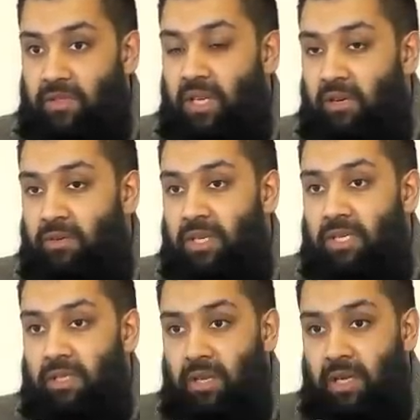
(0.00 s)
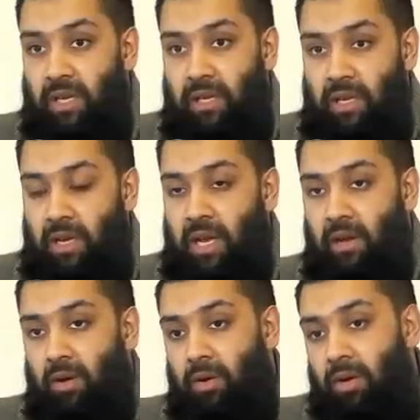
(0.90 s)
of subtleties and,
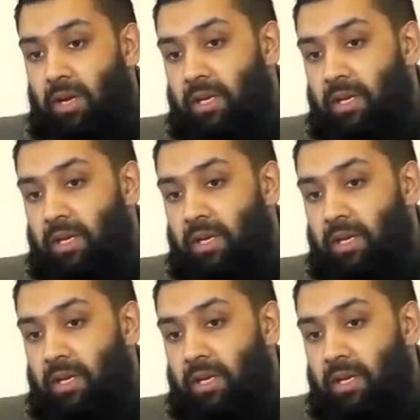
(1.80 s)
uh,